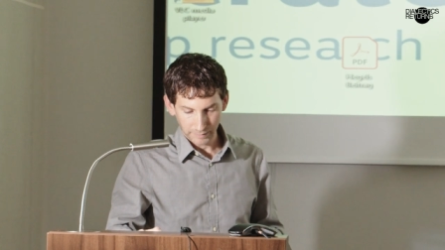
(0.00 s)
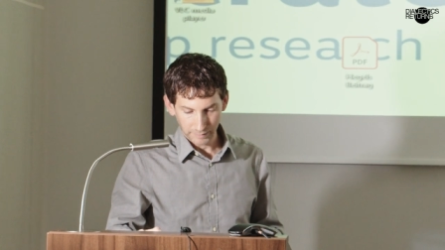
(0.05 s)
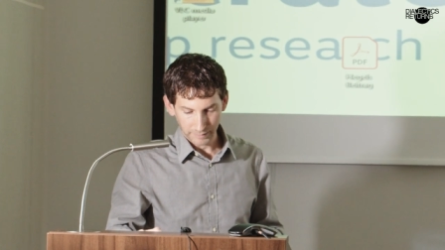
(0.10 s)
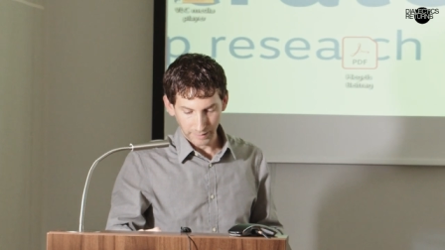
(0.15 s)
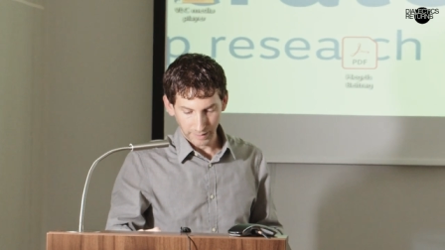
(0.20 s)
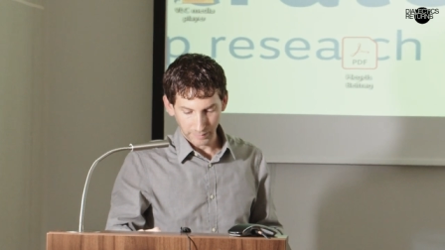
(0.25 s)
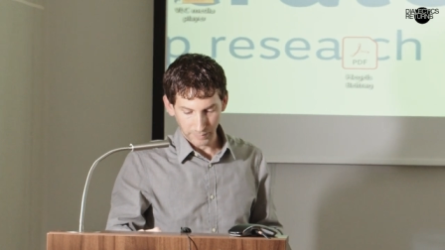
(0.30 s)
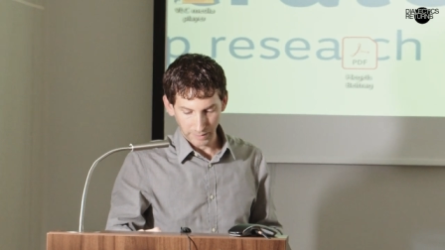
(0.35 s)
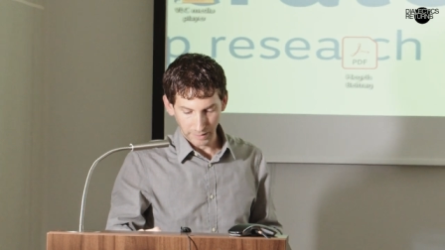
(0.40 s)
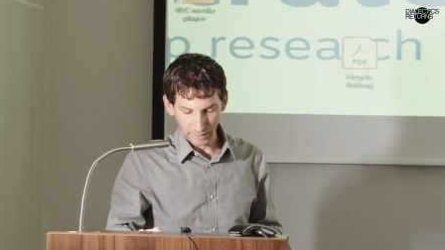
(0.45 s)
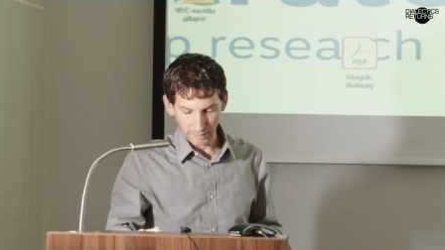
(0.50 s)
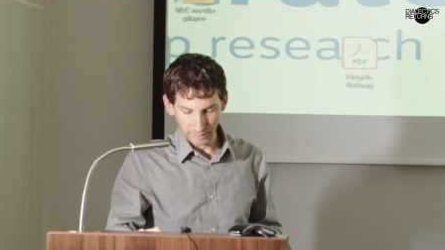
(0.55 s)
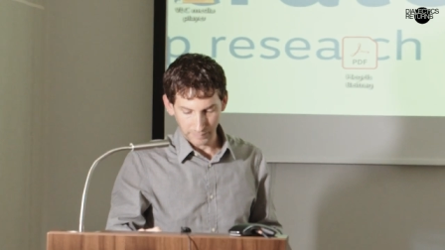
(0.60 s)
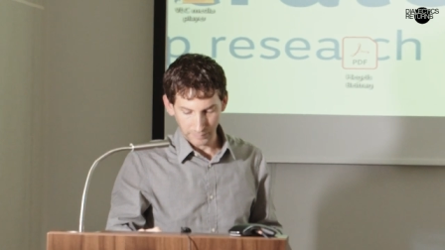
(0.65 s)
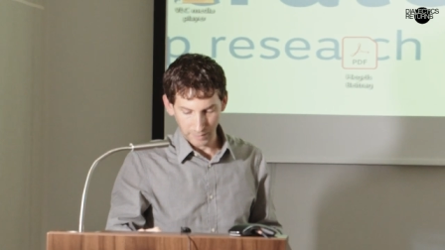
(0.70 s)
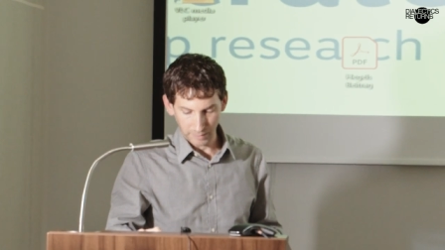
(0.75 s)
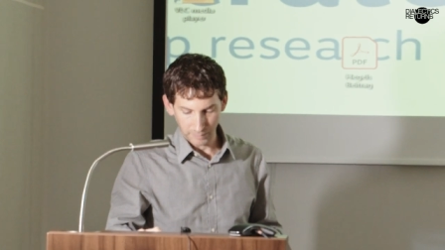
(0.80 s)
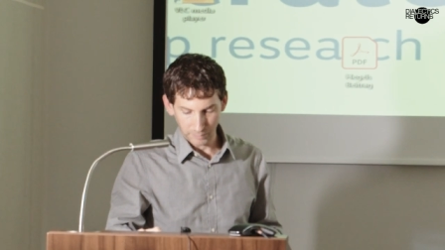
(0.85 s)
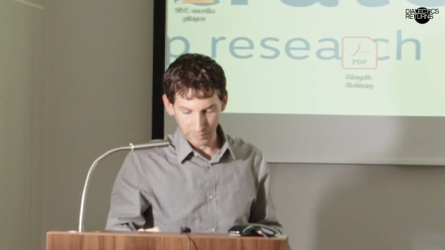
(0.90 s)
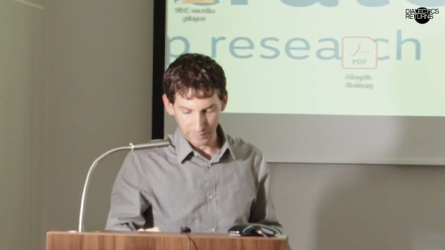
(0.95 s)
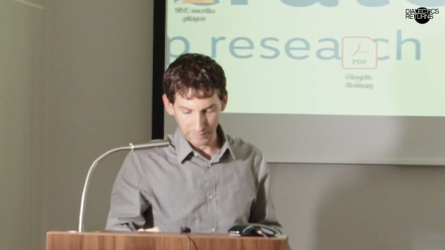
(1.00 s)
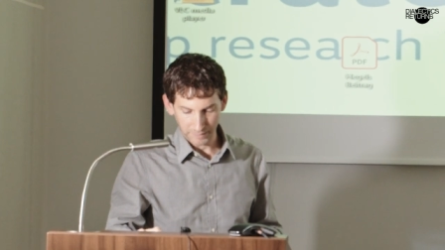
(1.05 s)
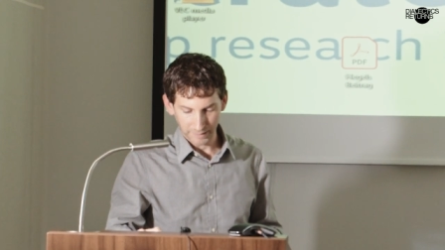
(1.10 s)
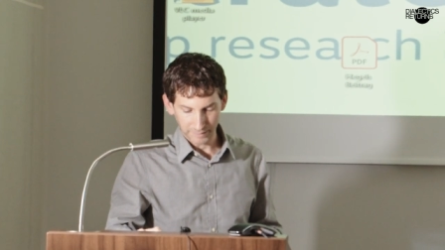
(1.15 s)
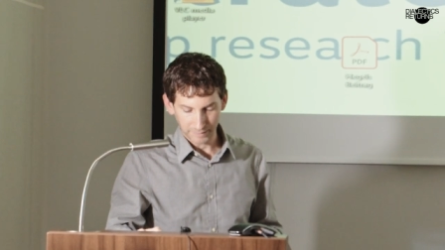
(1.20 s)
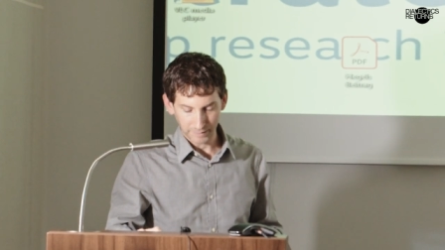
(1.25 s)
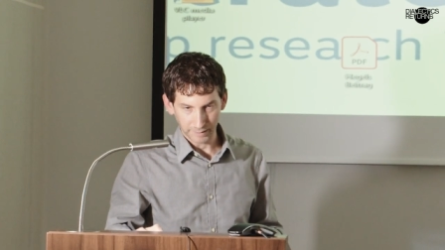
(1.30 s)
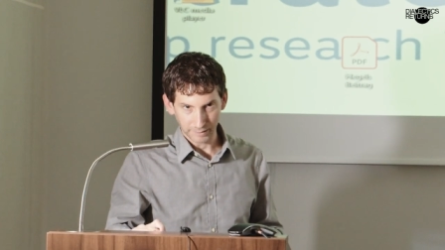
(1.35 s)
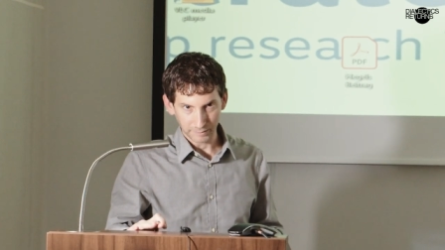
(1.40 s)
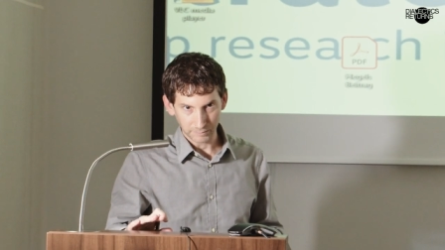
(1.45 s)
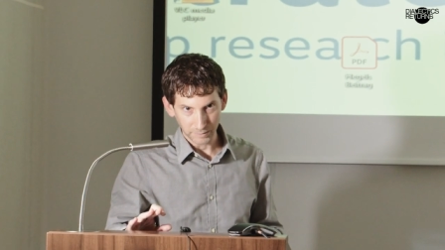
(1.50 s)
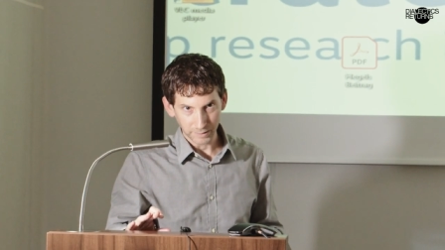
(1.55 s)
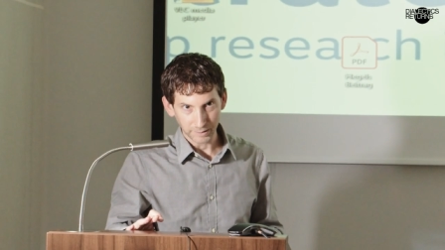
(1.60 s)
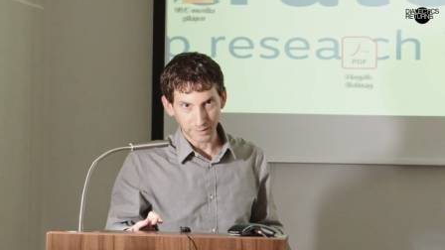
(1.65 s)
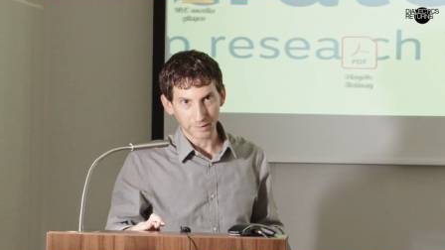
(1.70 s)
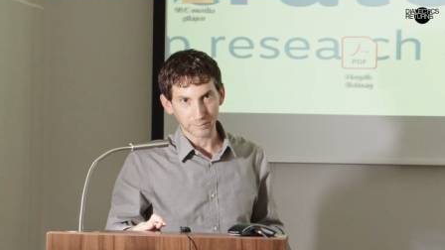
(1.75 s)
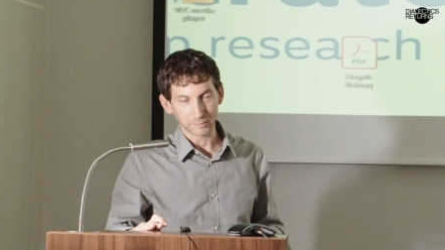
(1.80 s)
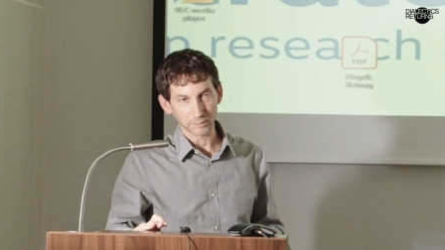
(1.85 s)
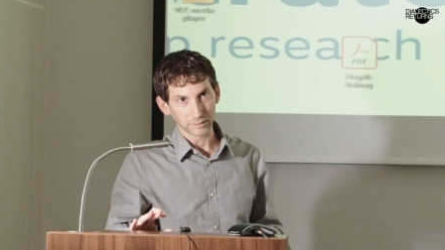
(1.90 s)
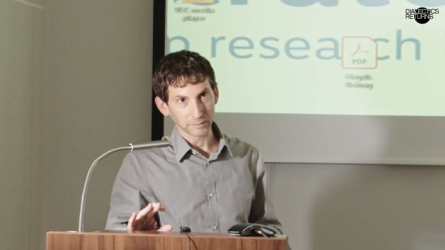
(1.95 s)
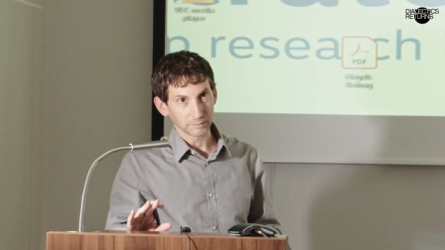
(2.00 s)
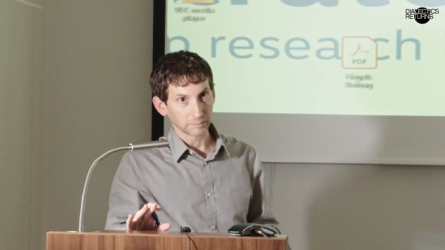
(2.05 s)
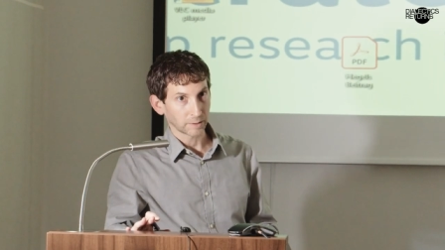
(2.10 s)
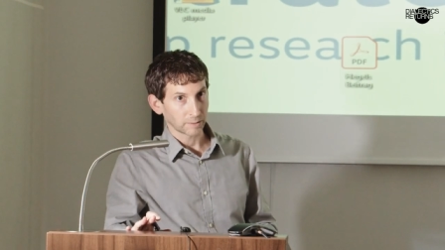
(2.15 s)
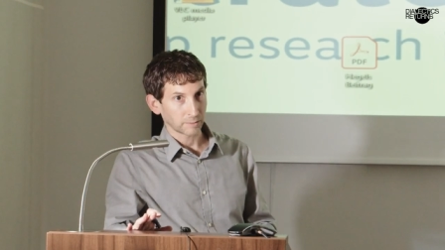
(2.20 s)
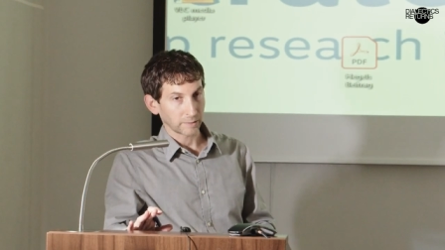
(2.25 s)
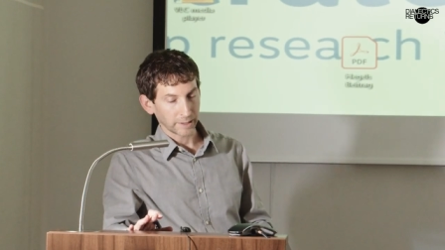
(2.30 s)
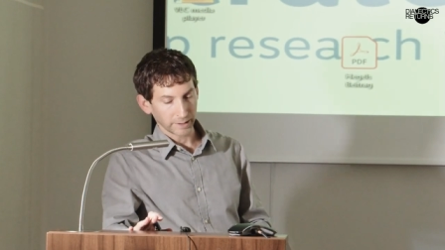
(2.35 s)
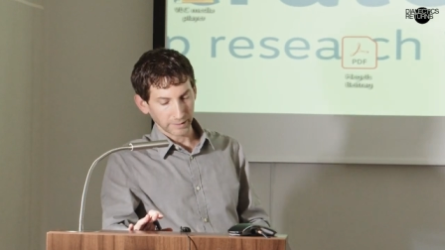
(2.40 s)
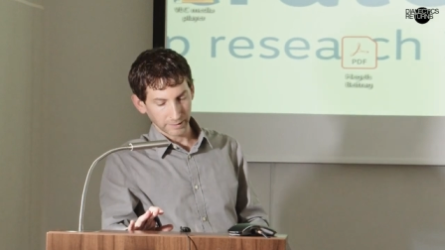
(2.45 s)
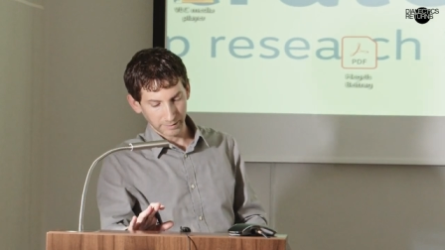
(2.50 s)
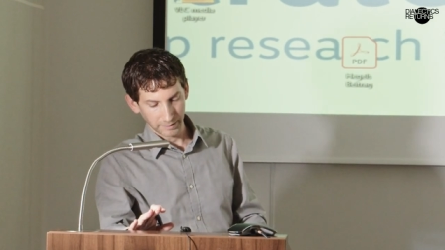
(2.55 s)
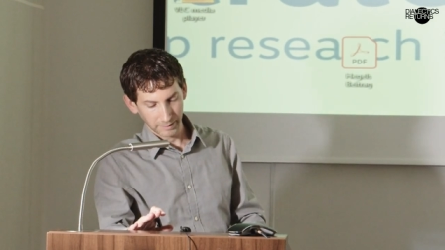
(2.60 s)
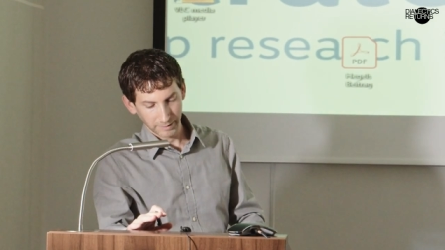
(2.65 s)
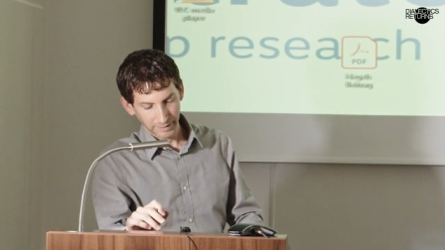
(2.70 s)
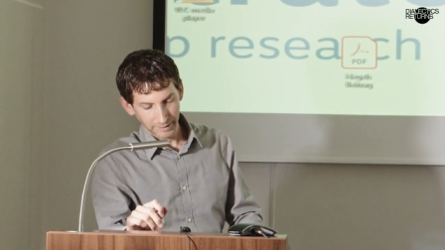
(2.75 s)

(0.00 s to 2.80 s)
the topic I'm going to present on it really will require